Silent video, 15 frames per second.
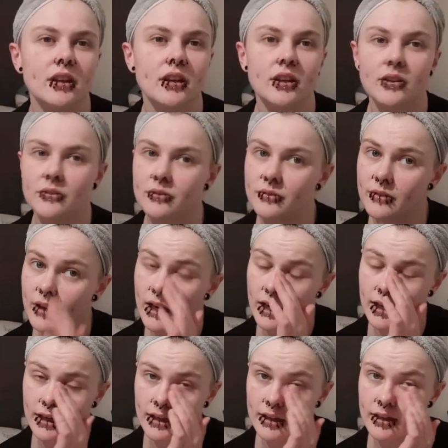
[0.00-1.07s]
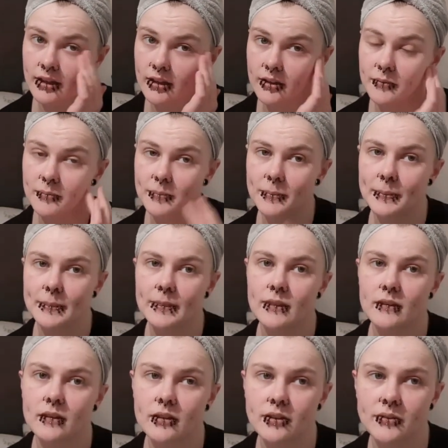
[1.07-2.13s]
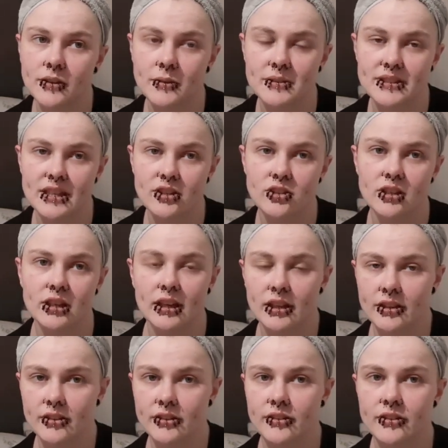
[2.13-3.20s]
if there was actually like a